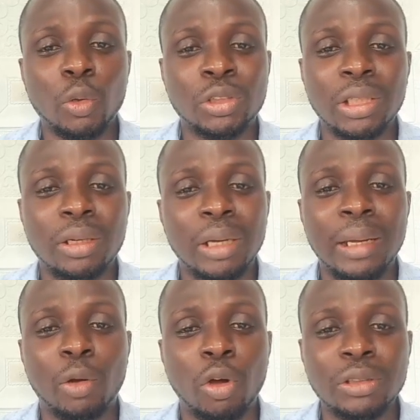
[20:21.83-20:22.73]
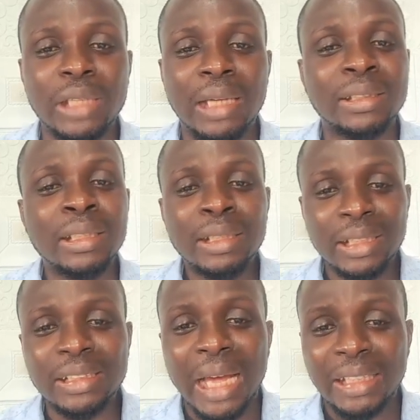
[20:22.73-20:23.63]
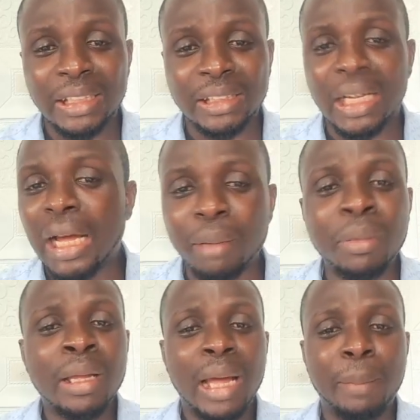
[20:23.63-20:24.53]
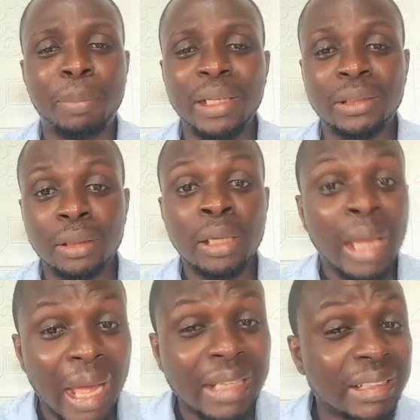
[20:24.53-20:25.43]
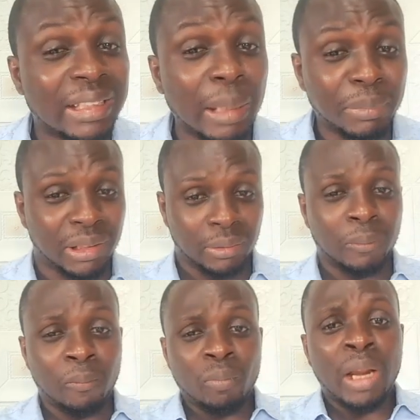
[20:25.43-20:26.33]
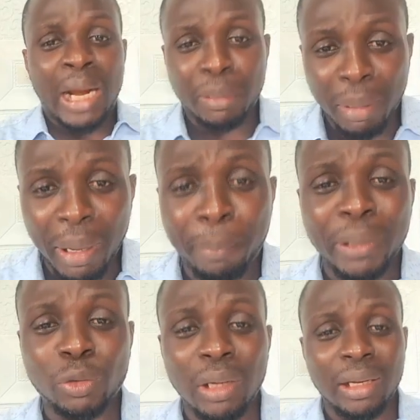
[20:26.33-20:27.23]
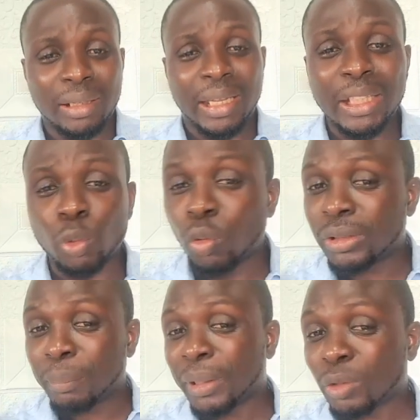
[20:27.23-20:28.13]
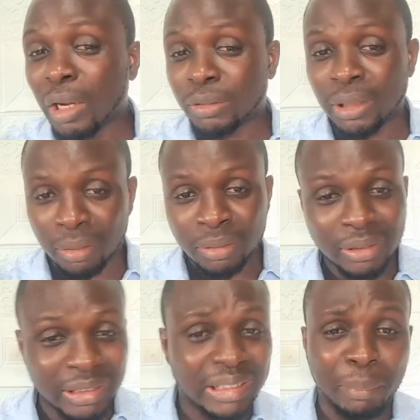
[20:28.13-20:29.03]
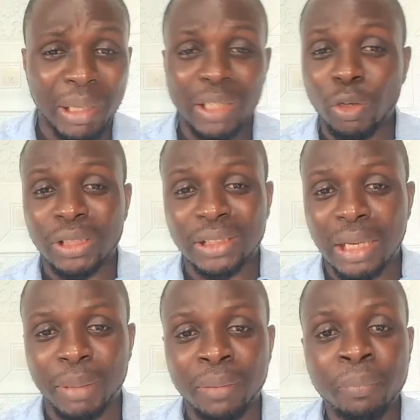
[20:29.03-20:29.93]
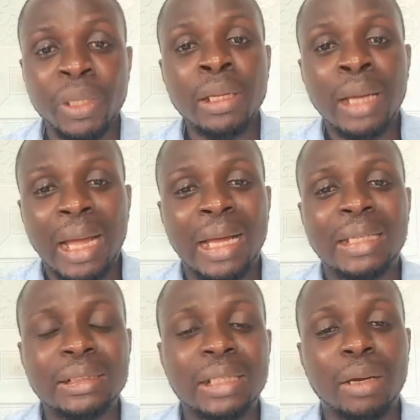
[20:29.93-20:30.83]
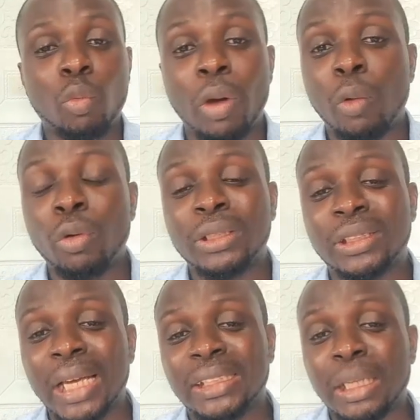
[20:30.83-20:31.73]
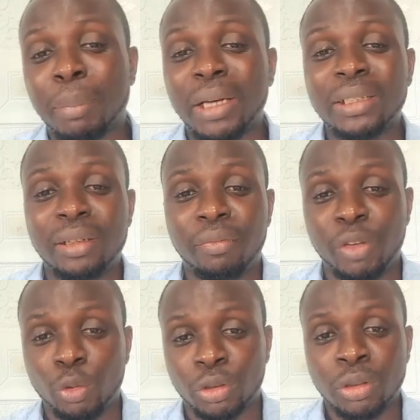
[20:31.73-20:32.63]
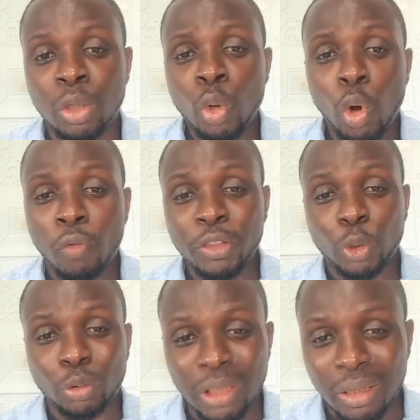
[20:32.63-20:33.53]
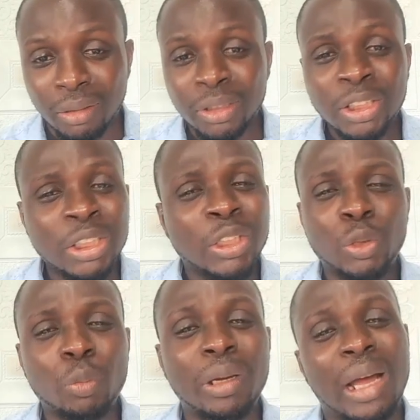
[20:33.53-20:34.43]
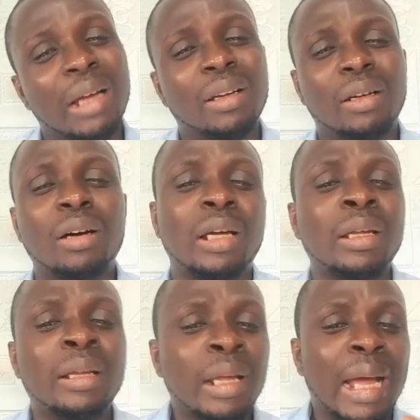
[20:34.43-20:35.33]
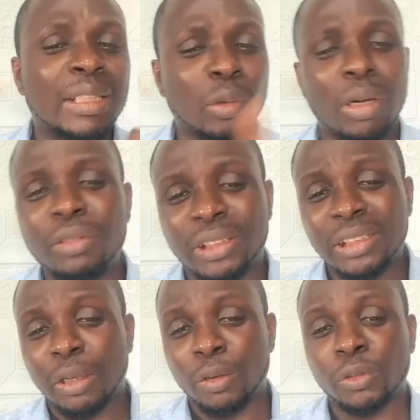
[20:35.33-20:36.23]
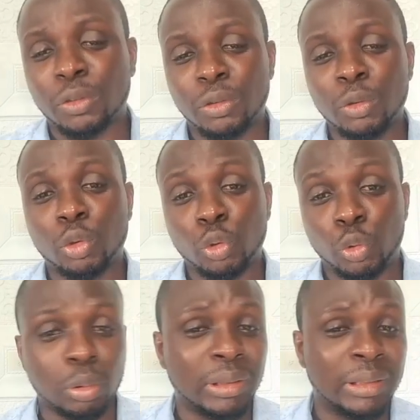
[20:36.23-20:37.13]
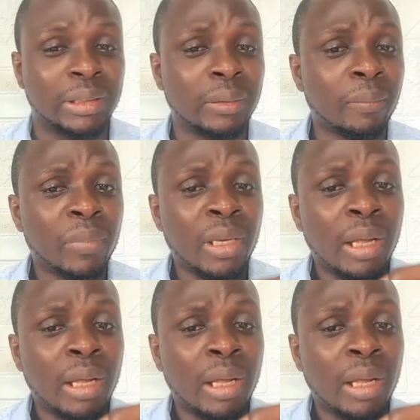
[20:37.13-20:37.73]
hotel contact. This guy is a scam place. And the same thing. I remember a particular case with a particular hotel. This time around, not a scammer. And when we search about the reviews of this hotel, and one of the things I want you to do is,